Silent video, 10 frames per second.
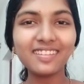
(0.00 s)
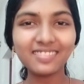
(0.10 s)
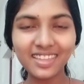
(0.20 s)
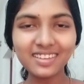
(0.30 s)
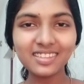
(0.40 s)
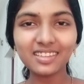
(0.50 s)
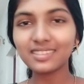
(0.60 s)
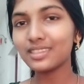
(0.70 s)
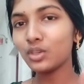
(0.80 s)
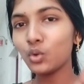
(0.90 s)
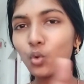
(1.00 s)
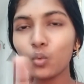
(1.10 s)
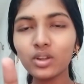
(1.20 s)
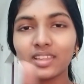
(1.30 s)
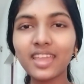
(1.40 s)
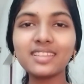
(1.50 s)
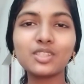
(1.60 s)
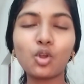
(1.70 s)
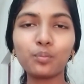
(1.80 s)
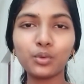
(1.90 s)
Then yes, no one can
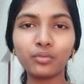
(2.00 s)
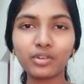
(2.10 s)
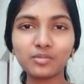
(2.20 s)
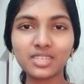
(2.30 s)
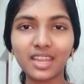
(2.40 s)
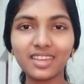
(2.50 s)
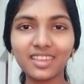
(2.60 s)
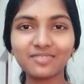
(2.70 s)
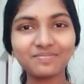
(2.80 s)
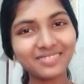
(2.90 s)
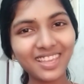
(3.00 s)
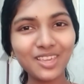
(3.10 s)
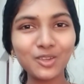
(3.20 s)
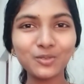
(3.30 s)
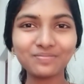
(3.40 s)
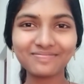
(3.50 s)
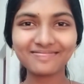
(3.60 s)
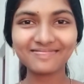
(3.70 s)
stop you from shining. Thank you.